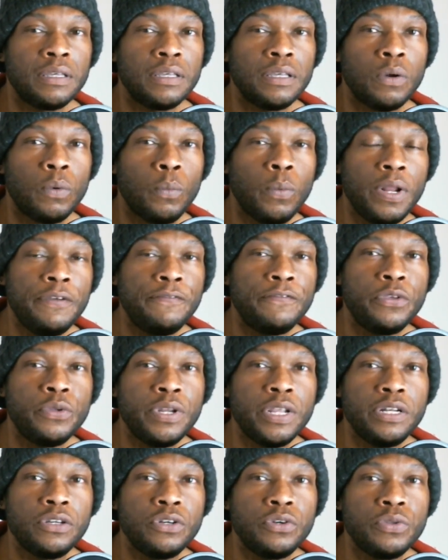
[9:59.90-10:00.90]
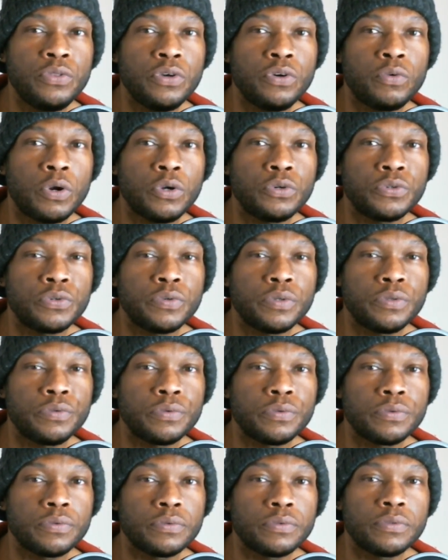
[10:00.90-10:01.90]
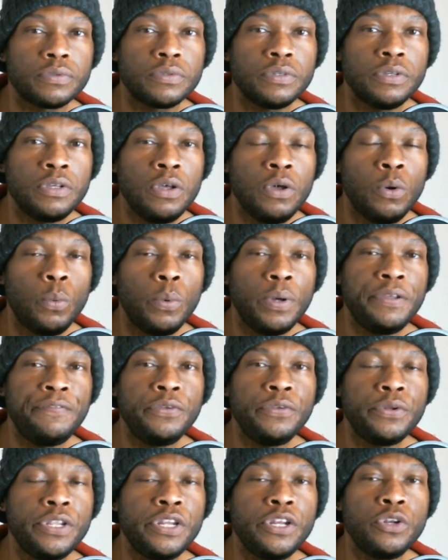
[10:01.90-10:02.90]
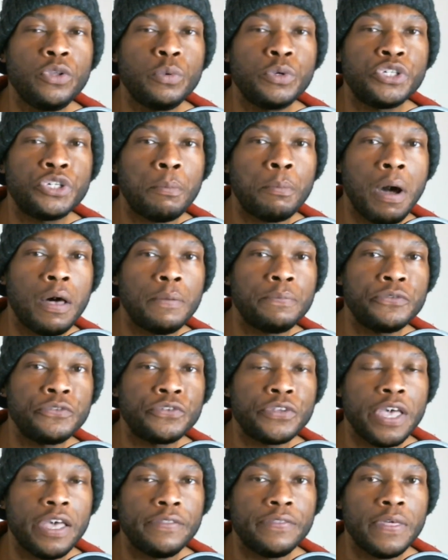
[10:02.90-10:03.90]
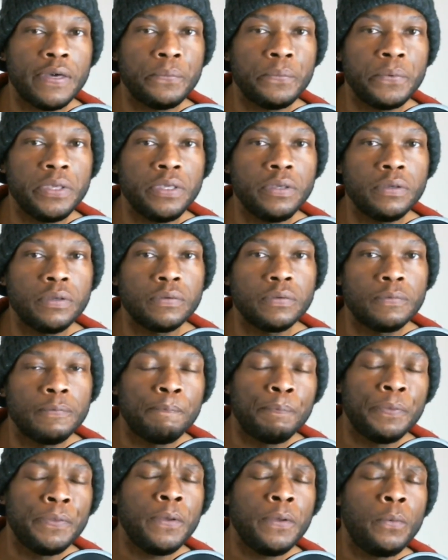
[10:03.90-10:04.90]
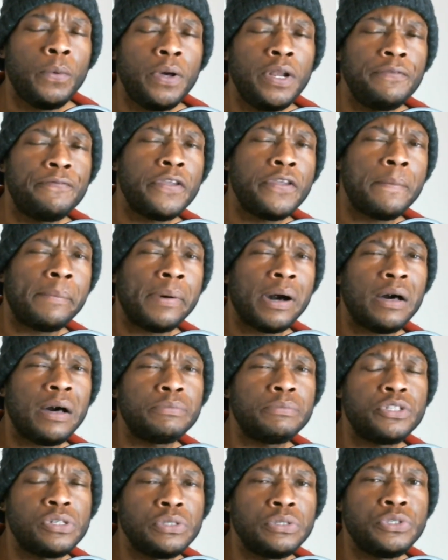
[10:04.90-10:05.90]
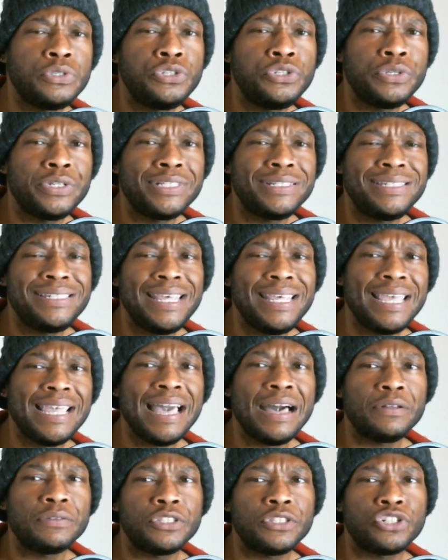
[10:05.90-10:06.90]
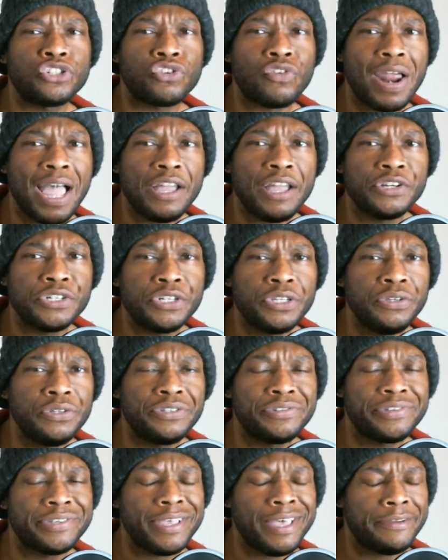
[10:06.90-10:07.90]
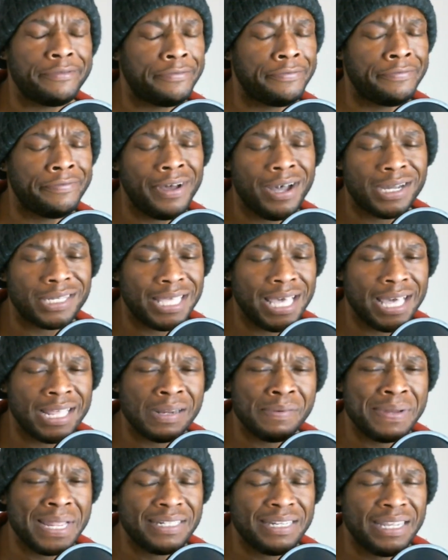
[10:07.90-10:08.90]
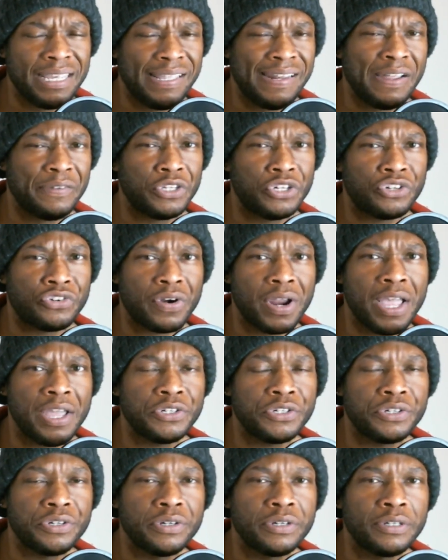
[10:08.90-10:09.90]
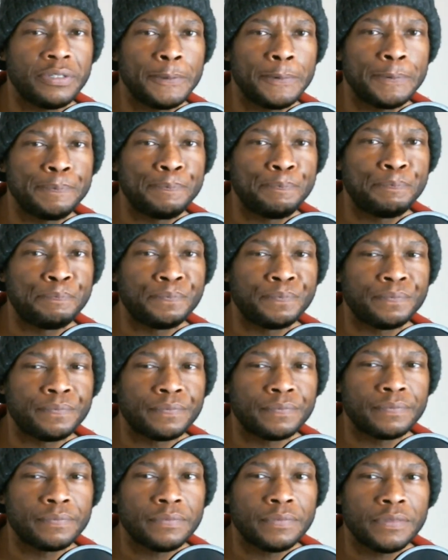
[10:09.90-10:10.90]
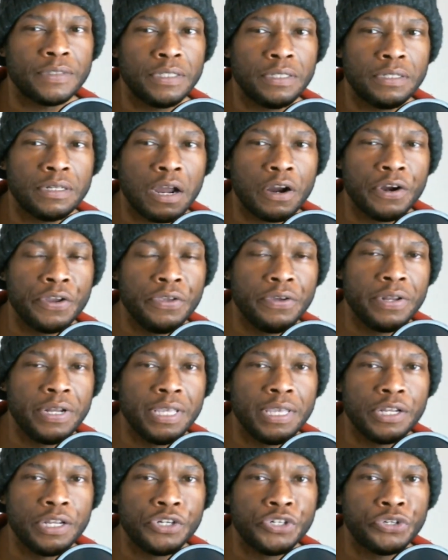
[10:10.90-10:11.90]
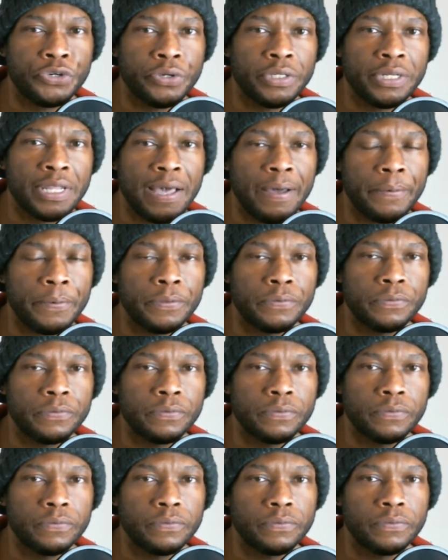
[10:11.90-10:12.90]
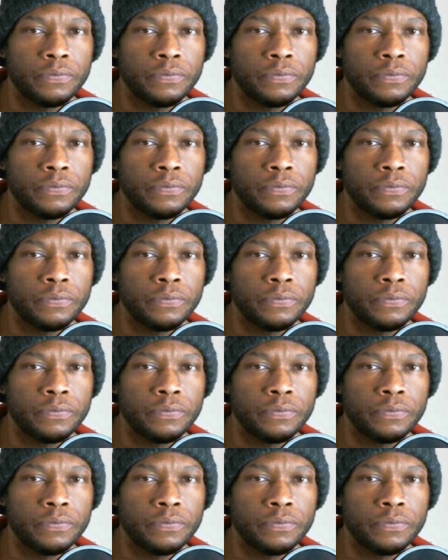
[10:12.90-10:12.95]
What if you didn't do the groceries? What if you do what your mom said that week? What if your mom told you to take out the trash and you just said, fuck that, I'm not taking out the trash? Are you going to get your allowance?